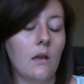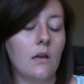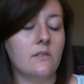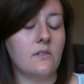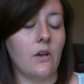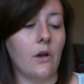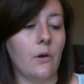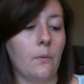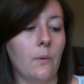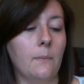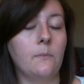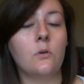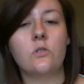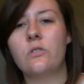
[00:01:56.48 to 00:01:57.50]

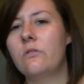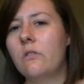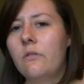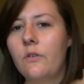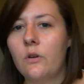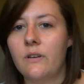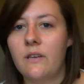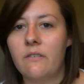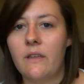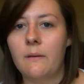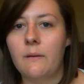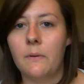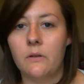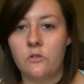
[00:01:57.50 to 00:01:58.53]
So not to review or
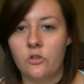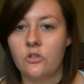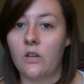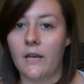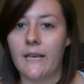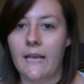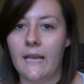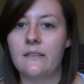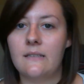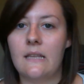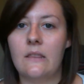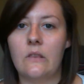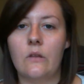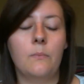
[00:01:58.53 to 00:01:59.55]
anything, but just I get
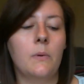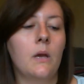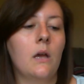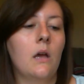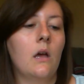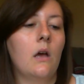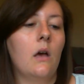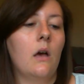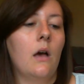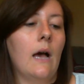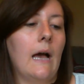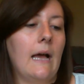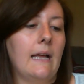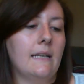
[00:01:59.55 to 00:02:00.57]
sent them,
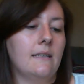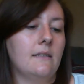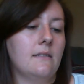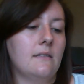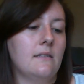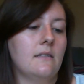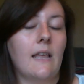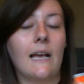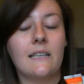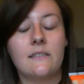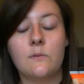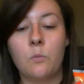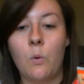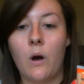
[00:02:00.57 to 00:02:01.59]
and
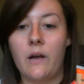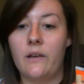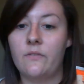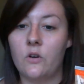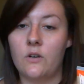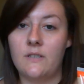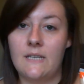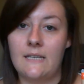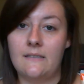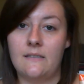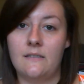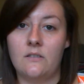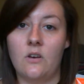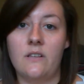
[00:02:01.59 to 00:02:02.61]
that's why I've got a
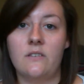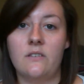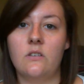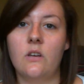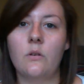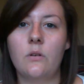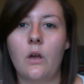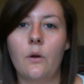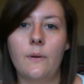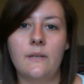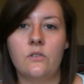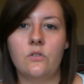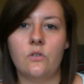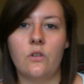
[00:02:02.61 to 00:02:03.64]
tester size. don't go
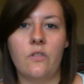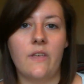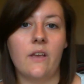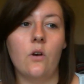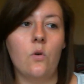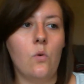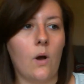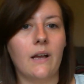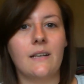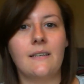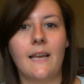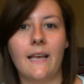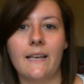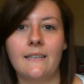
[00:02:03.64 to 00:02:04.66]
into store and think, oh, I can
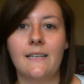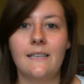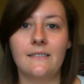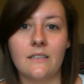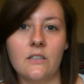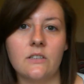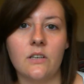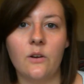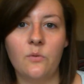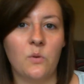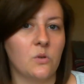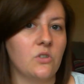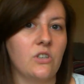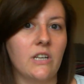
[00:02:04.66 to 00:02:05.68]
take a tester because I've
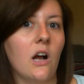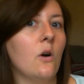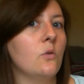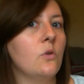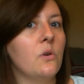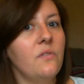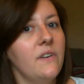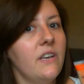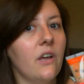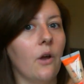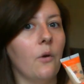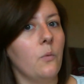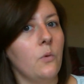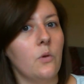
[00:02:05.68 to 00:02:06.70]
watched Nicole do a
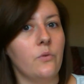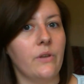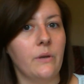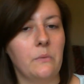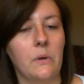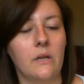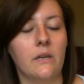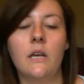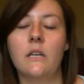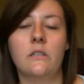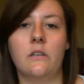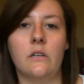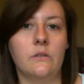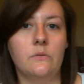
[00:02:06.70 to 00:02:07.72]
video using one.
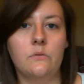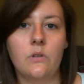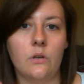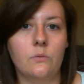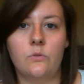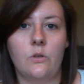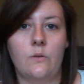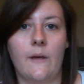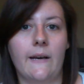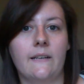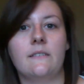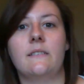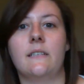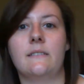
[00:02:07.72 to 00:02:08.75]
No, don't do that
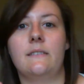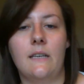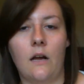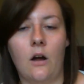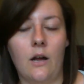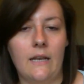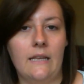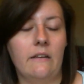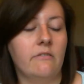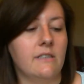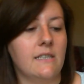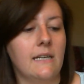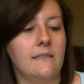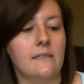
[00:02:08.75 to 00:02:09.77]
because that's highly
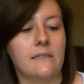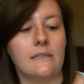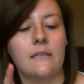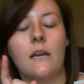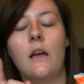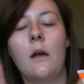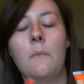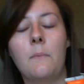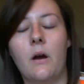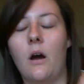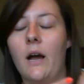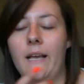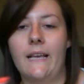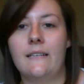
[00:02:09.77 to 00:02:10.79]
irritating, but
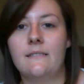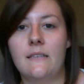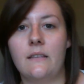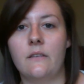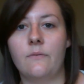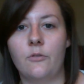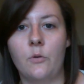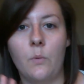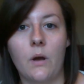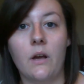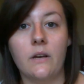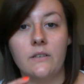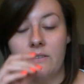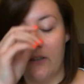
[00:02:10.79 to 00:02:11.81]
I get sent them through
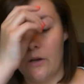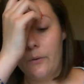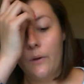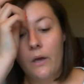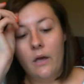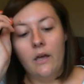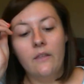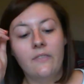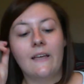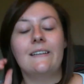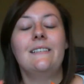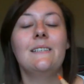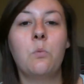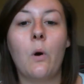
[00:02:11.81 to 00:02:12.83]
work, so
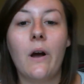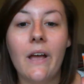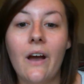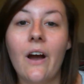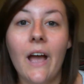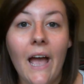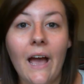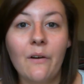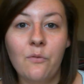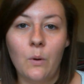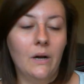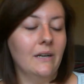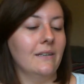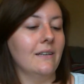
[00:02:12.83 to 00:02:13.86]
that is why I have
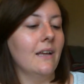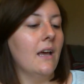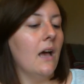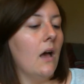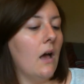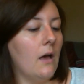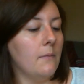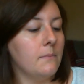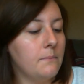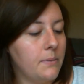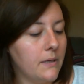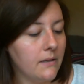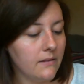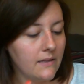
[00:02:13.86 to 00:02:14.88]
one.
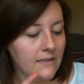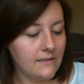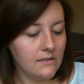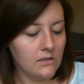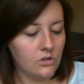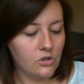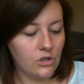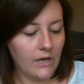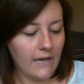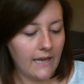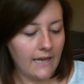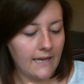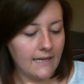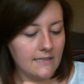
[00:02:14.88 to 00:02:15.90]
But this is a
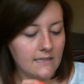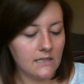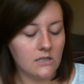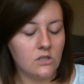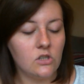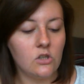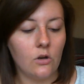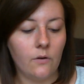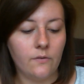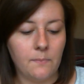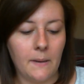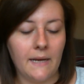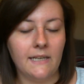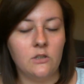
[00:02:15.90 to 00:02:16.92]
shade
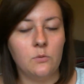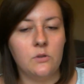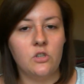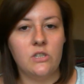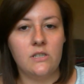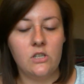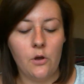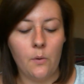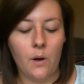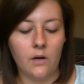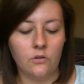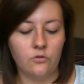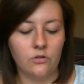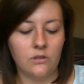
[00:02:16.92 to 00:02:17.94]
Soft Beige, which is
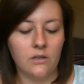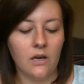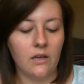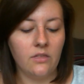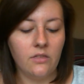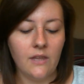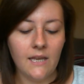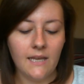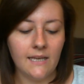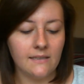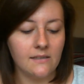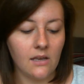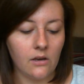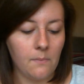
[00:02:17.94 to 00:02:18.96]
200. I think
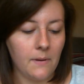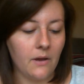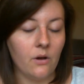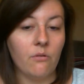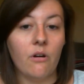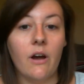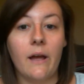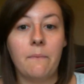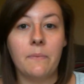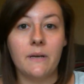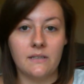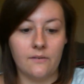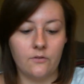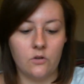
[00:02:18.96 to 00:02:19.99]
it's going to be alright
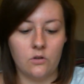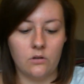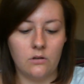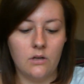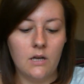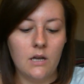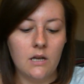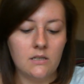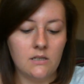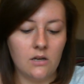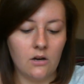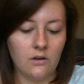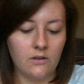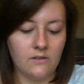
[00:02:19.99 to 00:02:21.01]
because I've got
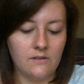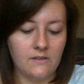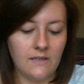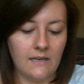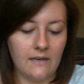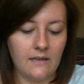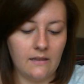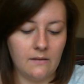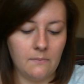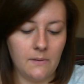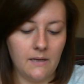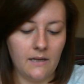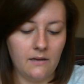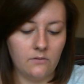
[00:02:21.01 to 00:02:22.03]
darker skin at the
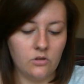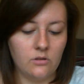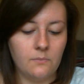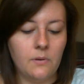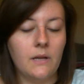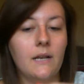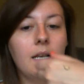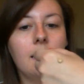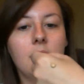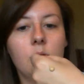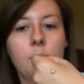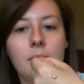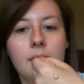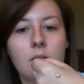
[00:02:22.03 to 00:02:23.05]
minute. I'm just going to put a little
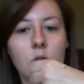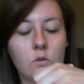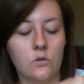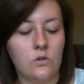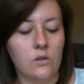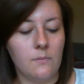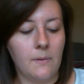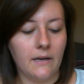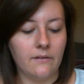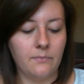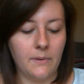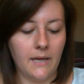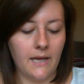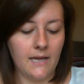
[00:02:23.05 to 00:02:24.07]
bit onto the back of
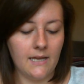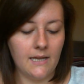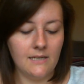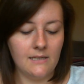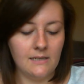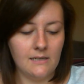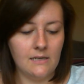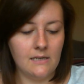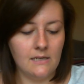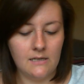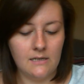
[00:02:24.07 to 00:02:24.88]
my hand.